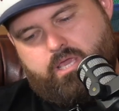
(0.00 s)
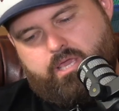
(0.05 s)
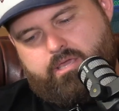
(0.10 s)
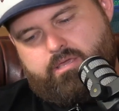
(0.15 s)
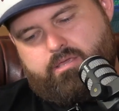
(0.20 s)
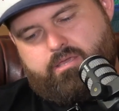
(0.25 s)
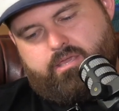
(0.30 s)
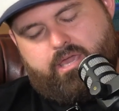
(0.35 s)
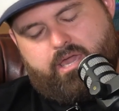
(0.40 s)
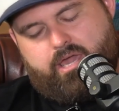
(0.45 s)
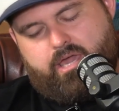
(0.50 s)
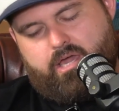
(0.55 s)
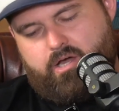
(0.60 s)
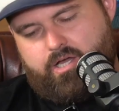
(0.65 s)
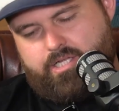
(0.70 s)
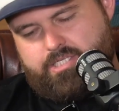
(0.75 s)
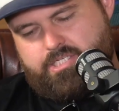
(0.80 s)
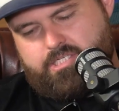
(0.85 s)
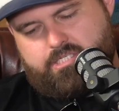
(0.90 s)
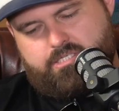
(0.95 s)
Yeah,
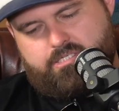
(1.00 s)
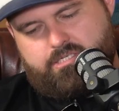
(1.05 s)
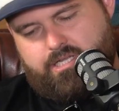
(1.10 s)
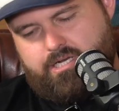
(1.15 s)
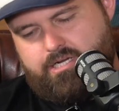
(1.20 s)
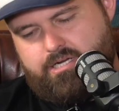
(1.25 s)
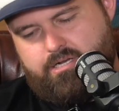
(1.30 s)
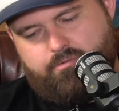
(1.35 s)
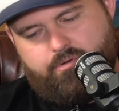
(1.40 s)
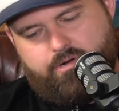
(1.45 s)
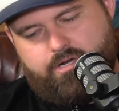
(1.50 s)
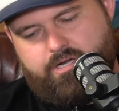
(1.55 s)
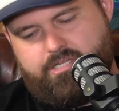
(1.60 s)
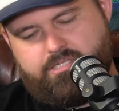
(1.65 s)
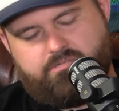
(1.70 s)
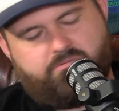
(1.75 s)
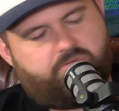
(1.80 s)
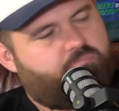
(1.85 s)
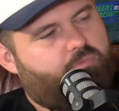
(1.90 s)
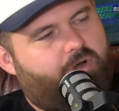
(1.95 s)
I don't know what it
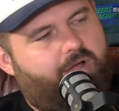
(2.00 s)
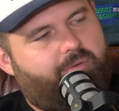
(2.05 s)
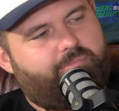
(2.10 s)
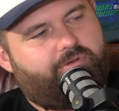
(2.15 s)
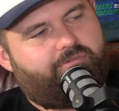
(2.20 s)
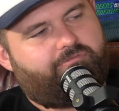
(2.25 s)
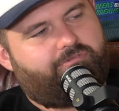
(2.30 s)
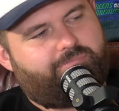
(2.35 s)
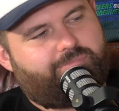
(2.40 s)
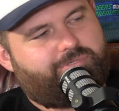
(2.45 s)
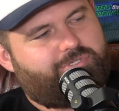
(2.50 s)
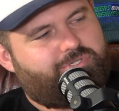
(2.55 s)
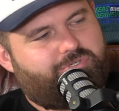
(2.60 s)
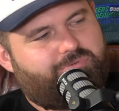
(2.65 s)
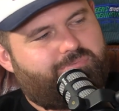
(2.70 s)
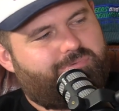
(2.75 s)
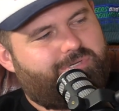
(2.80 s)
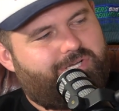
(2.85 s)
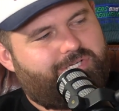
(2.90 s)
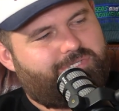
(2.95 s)
is with Bradman from a
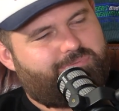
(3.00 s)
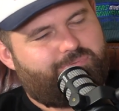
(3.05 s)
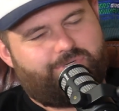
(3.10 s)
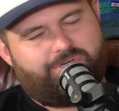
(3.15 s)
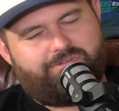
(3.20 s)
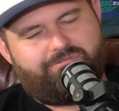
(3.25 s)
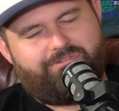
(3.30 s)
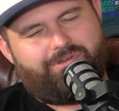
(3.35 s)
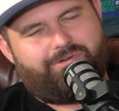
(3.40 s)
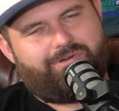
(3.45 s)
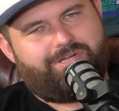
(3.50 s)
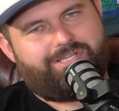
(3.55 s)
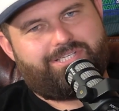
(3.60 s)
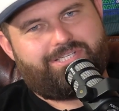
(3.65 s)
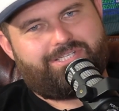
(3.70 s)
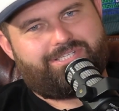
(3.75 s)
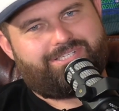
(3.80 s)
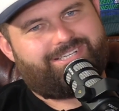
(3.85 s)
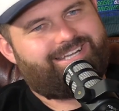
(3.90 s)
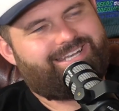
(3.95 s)
Supercoach point of view. I
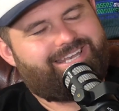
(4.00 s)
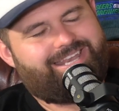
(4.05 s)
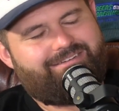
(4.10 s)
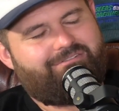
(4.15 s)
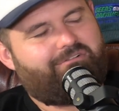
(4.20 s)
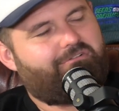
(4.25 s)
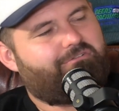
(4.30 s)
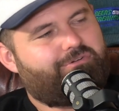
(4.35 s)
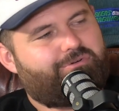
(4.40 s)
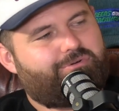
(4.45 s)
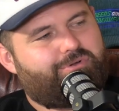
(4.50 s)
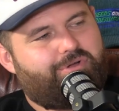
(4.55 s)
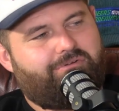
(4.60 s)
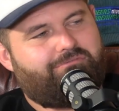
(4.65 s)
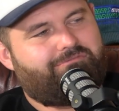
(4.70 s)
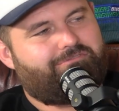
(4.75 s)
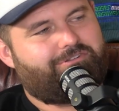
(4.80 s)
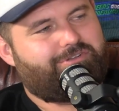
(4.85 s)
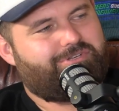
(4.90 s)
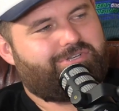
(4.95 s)
never feel
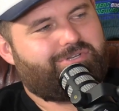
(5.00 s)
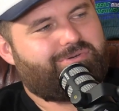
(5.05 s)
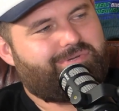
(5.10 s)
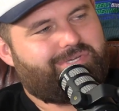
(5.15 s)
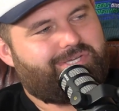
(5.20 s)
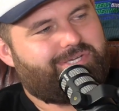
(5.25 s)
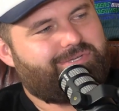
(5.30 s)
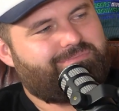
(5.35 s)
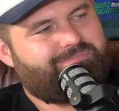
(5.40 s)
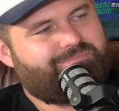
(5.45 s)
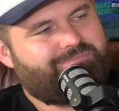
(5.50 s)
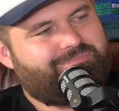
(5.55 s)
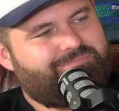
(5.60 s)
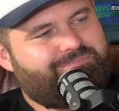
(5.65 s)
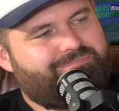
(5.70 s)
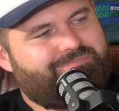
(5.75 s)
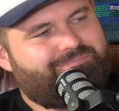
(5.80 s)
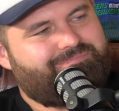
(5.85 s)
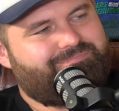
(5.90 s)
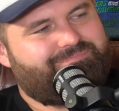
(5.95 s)
confident doing
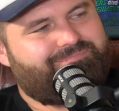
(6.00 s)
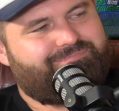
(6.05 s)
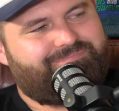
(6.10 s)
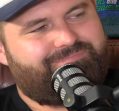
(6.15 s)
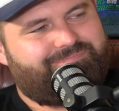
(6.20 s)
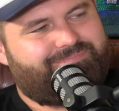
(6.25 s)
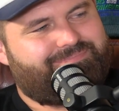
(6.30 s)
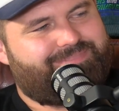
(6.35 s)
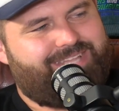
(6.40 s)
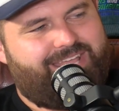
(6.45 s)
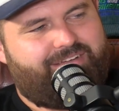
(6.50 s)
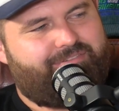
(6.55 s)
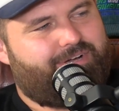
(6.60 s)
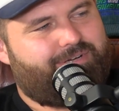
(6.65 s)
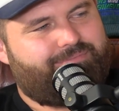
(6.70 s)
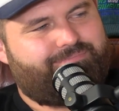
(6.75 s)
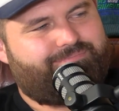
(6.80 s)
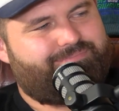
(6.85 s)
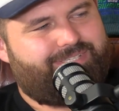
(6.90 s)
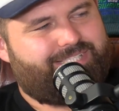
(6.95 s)
it. Never.
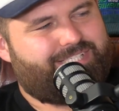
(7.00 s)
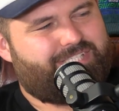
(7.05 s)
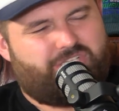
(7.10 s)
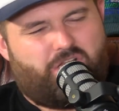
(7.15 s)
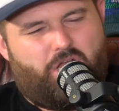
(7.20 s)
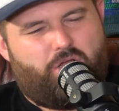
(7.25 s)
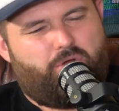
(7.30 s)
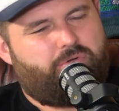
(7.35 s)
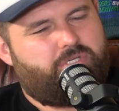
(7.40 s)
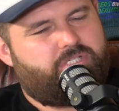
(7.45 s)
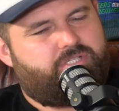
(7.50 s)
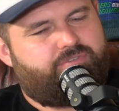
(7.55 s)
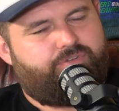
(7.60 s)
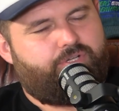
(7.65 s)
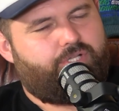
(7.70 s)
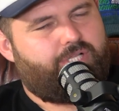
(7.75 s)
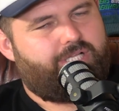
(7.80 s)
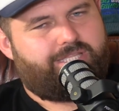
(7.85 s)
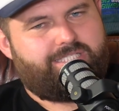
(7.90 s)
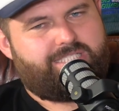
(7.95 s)
I always
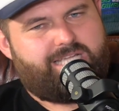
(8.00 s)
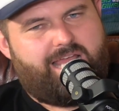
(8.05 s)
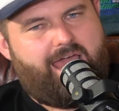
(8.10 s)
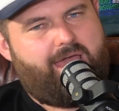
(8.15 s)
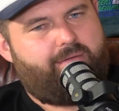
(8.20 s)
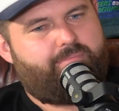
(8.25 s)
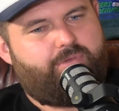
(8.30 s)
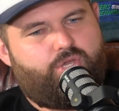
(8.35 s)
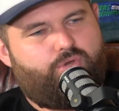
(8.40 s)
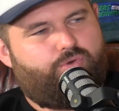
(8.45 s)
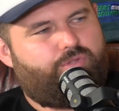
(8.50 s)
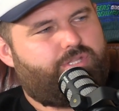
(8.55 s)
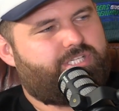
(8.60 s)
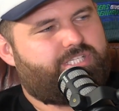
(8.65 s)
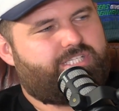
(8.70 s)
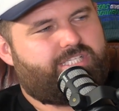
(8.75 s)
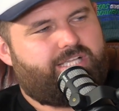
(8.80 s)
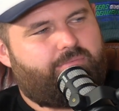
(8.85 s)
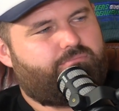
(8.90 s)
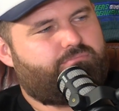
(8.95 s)
feel like there's a hammy or there's
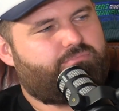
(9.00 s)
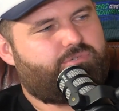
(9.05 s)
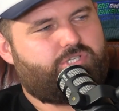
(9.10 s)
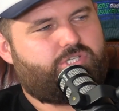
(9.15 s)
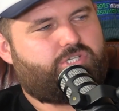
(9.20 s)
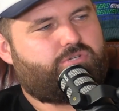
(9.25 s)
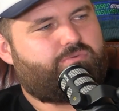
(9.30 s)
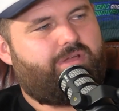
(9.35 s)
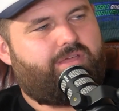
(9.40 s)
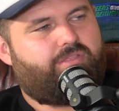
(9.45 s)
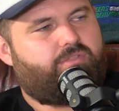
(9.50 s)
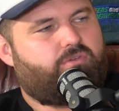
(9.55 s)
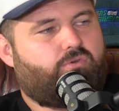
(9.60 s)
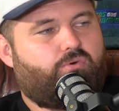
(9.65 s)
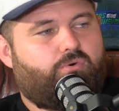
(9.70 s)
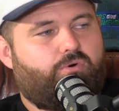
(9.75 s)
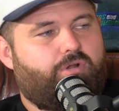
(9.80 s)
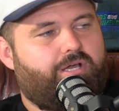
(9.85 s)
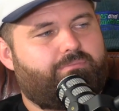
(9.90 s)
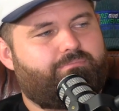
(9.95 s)
something just around the
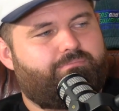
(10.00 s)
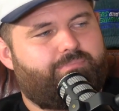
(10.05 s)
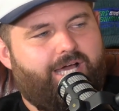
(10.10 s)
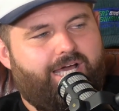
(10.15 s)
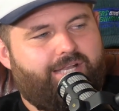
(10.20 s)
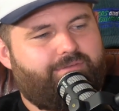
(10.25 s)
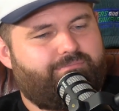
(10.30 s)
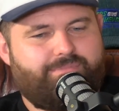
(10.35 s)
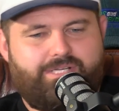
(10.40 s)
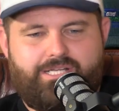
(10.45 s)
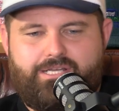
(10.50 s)
corner. But